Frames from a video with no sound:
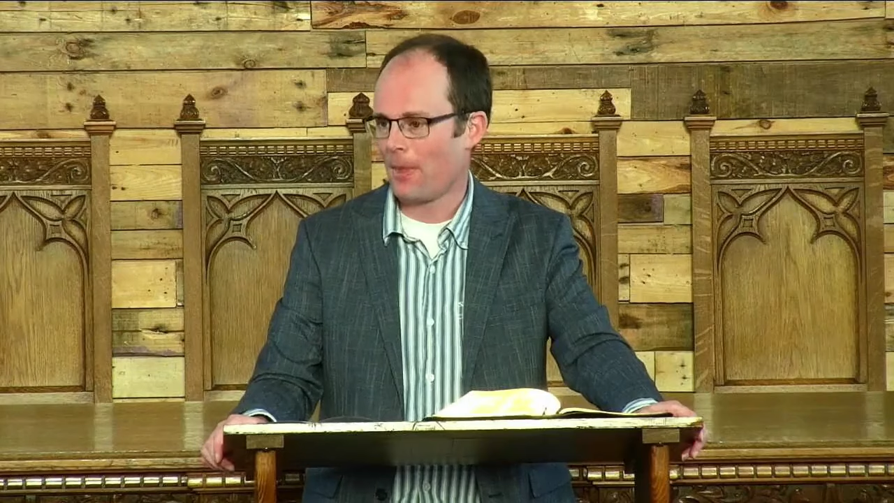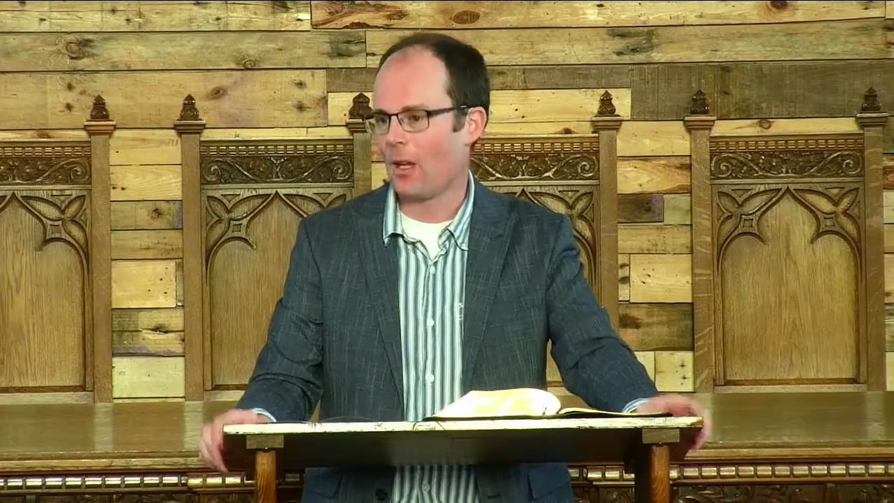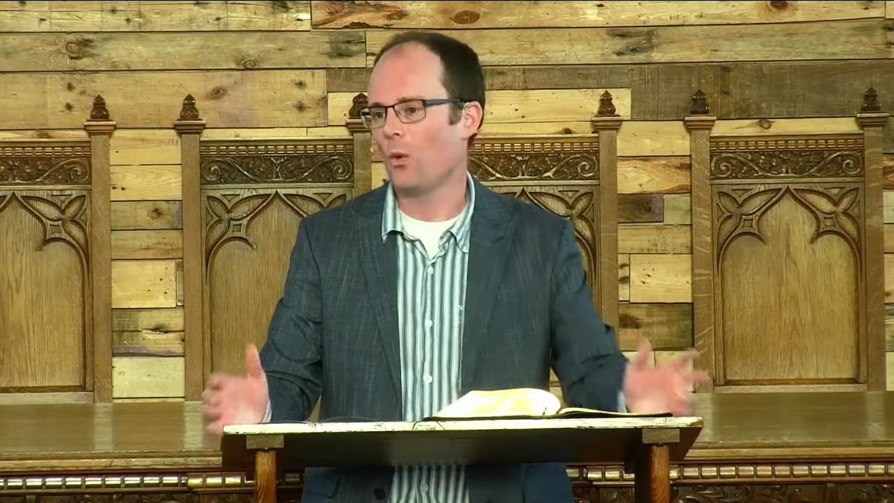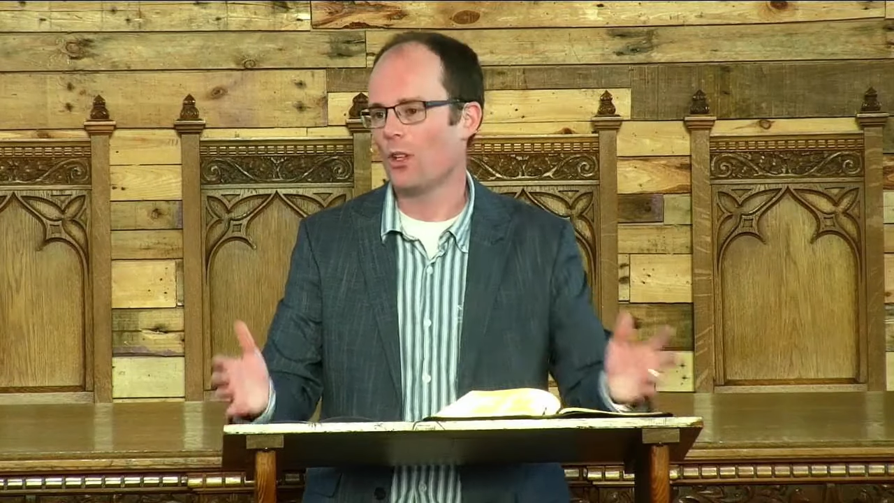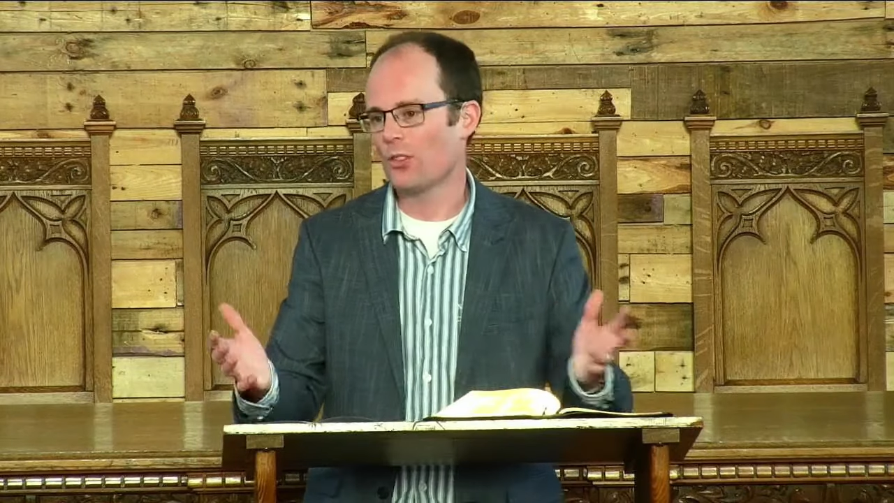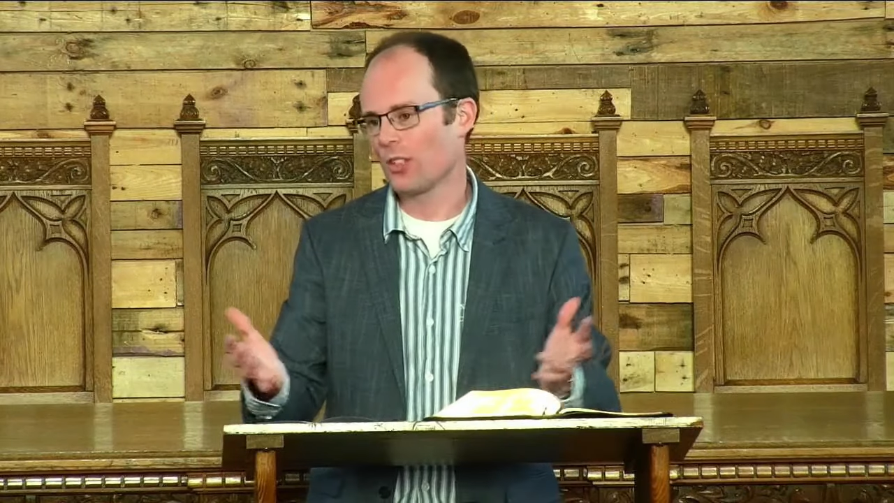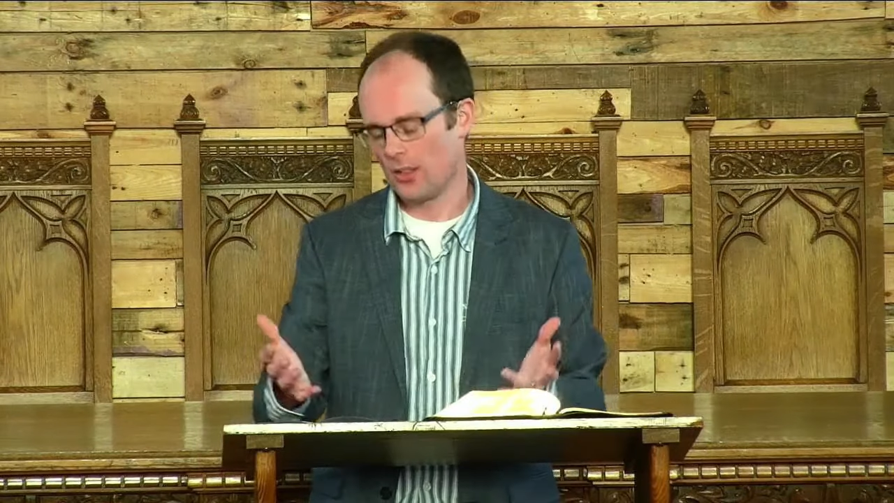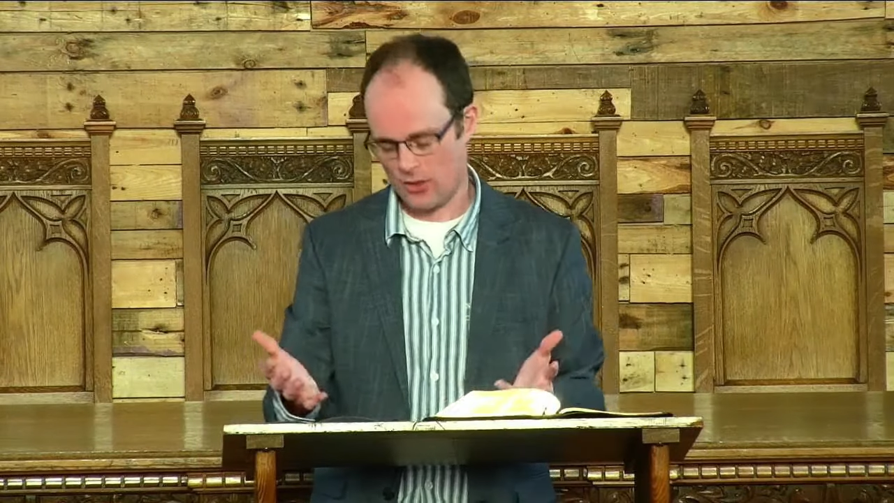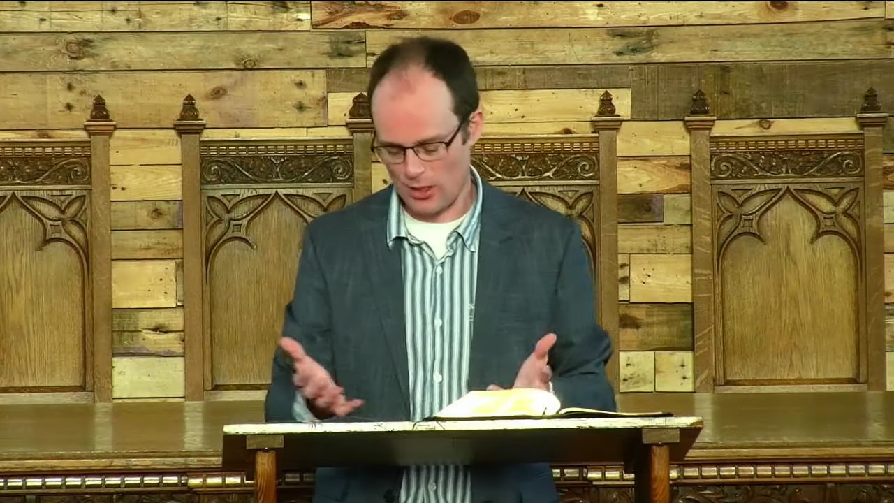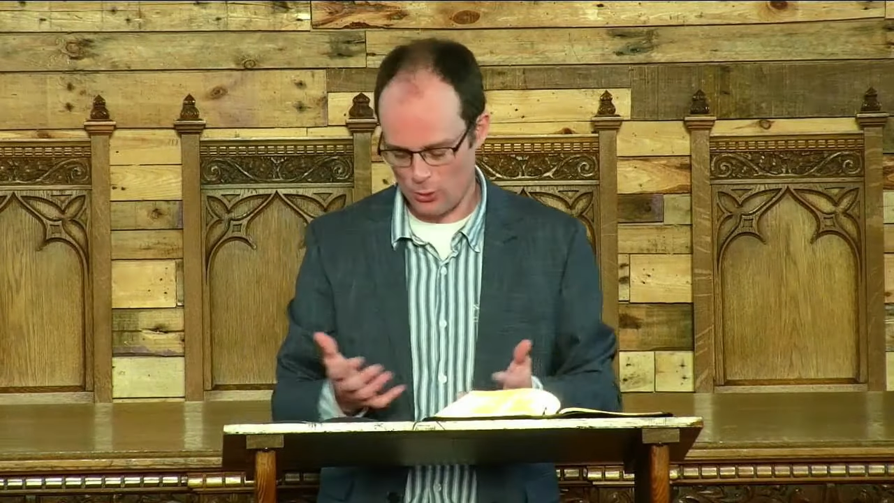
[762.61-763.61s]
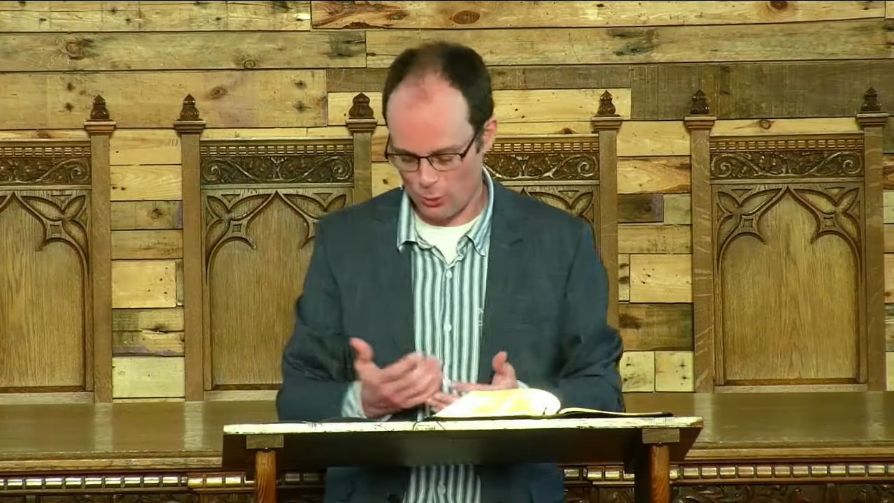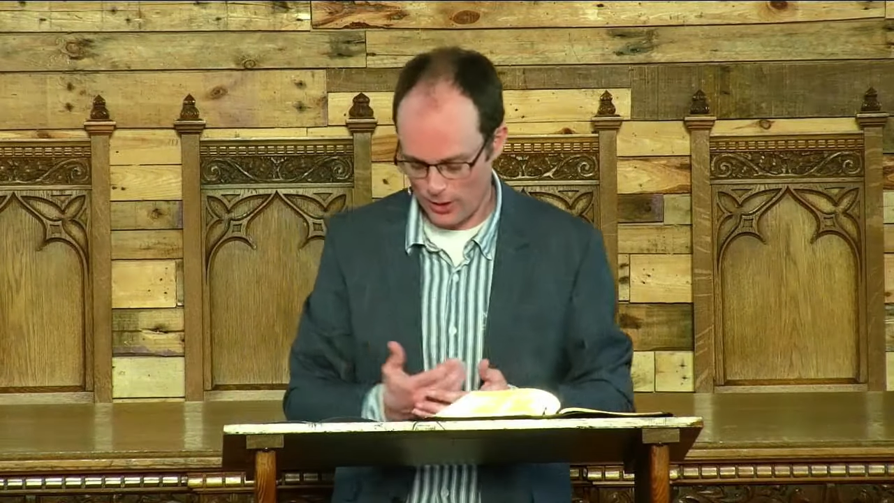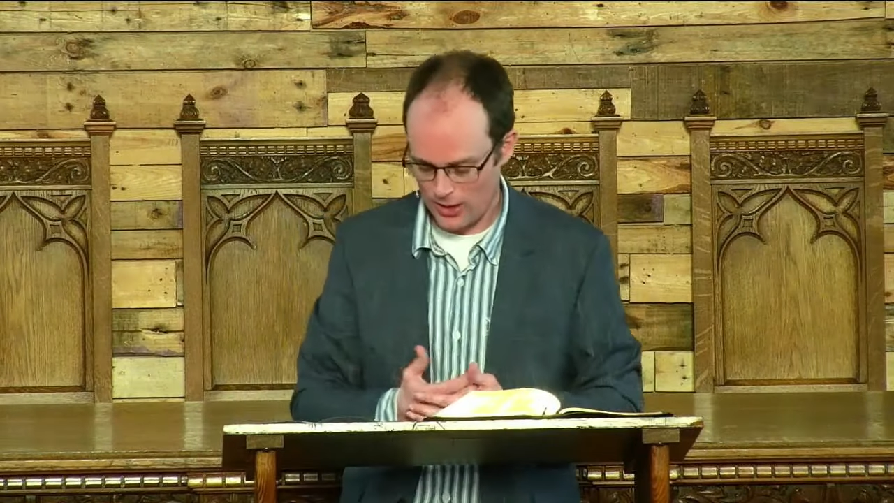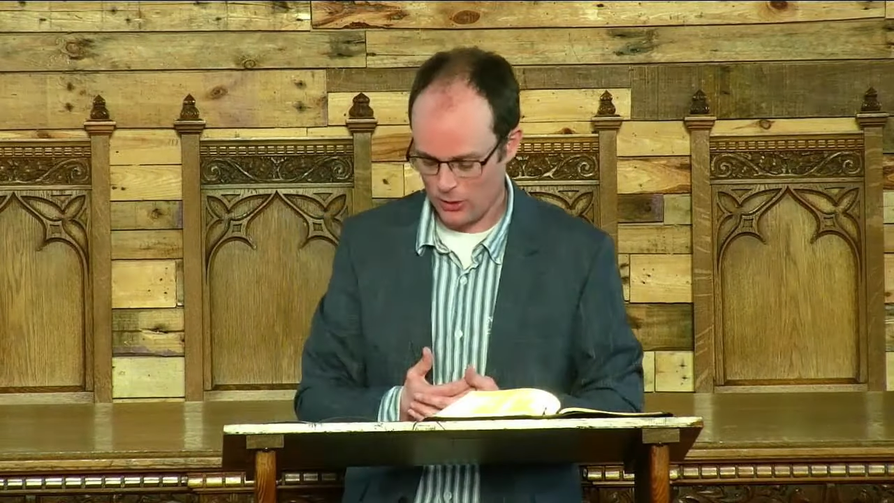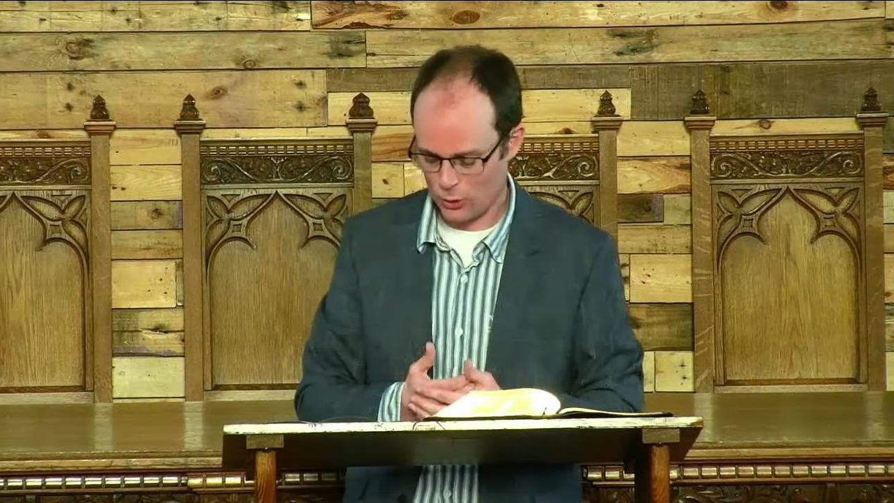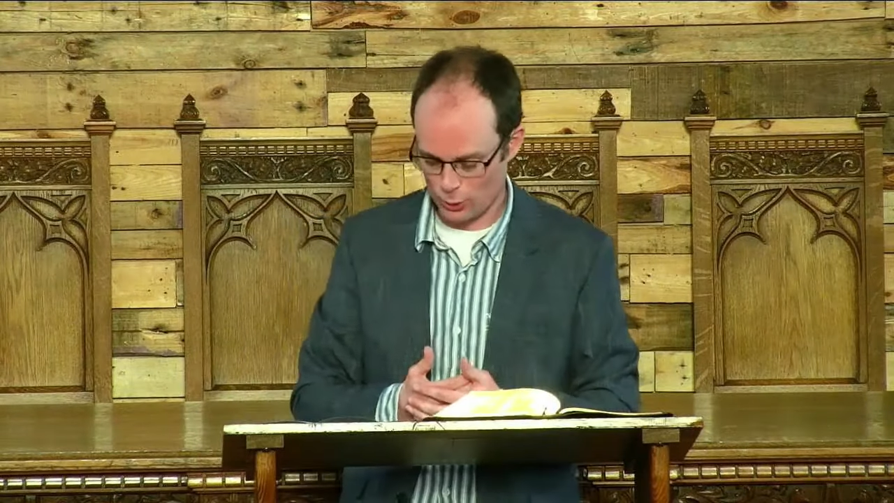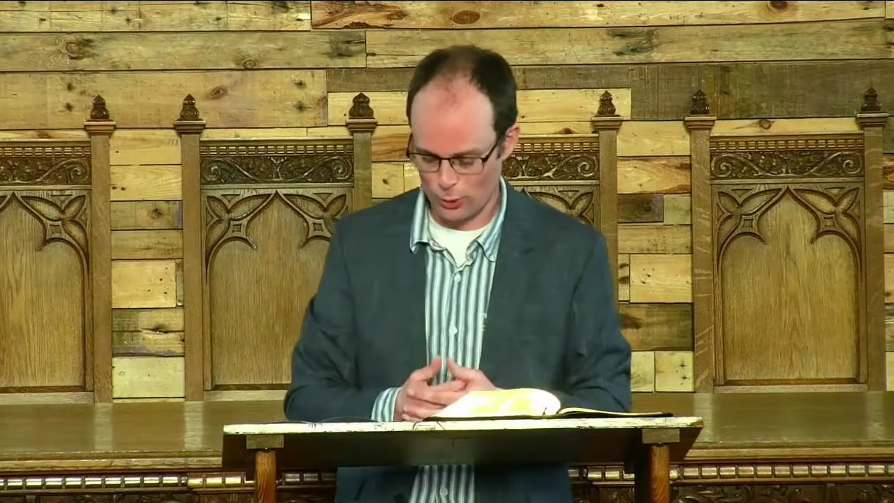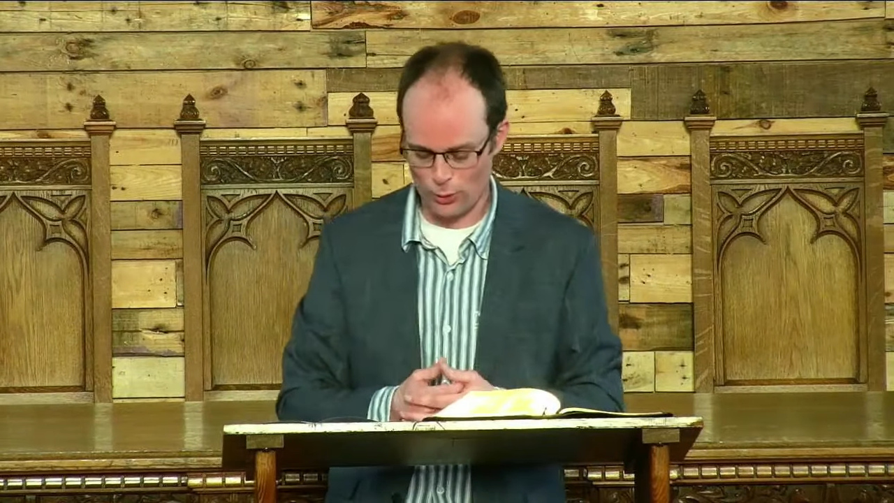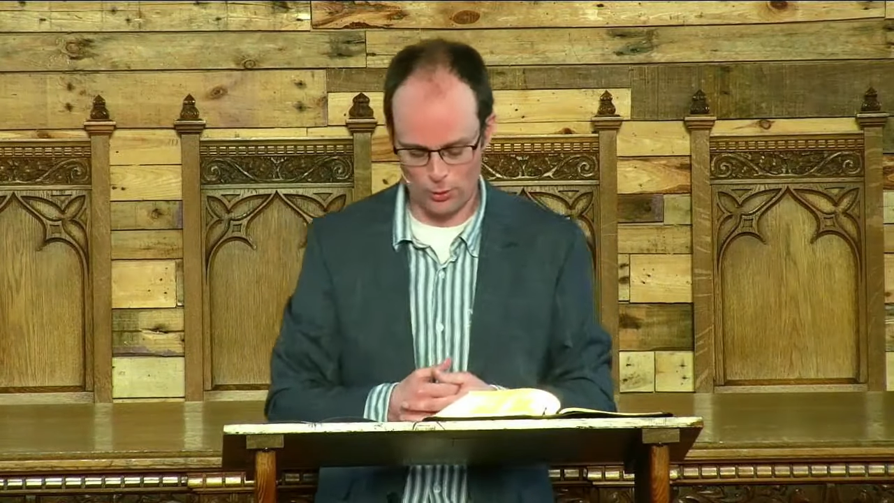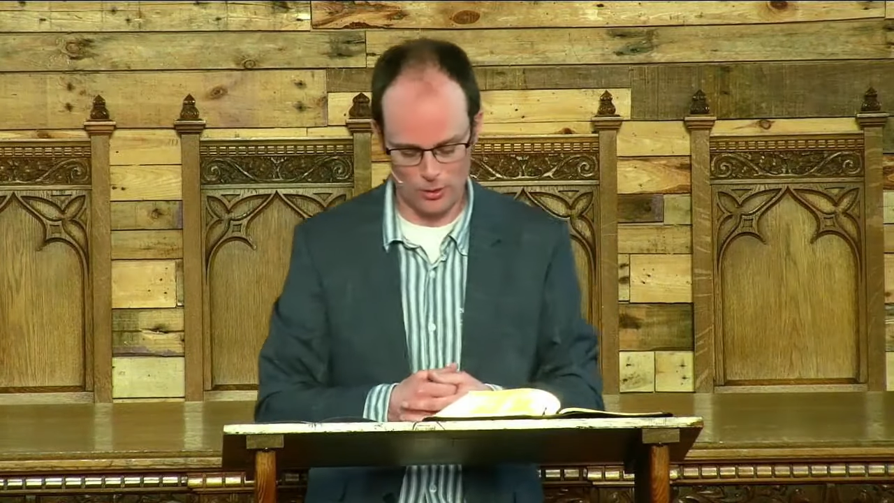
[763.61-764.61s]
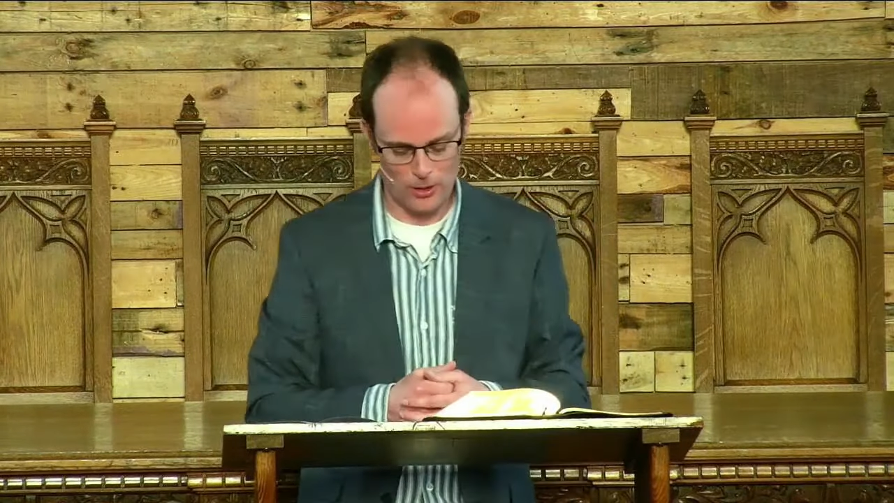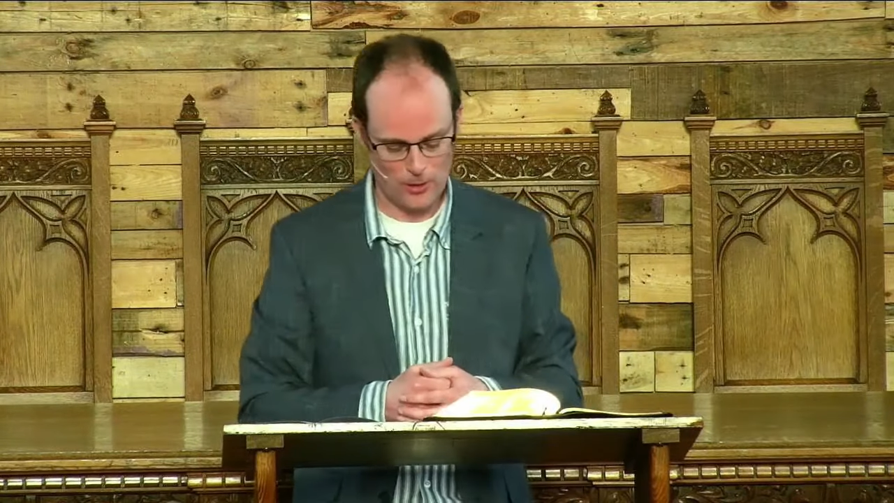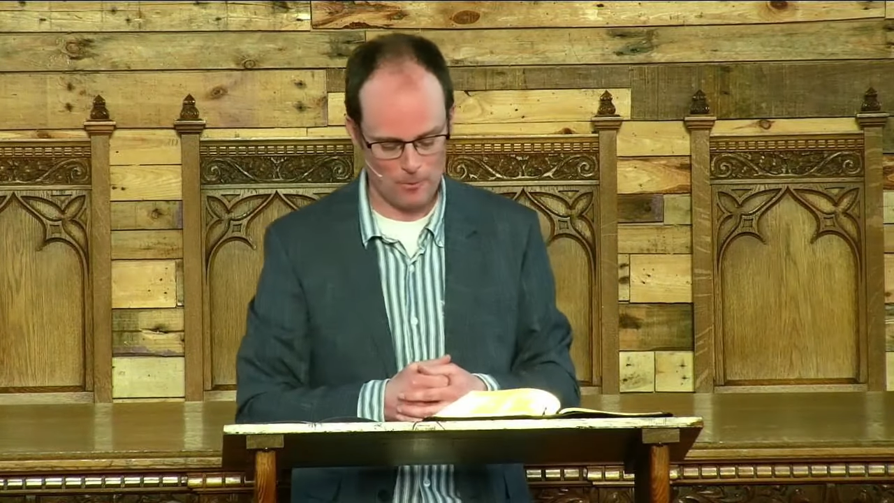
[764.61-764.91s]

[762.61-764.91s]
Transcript: Now, in one sense, that's already true.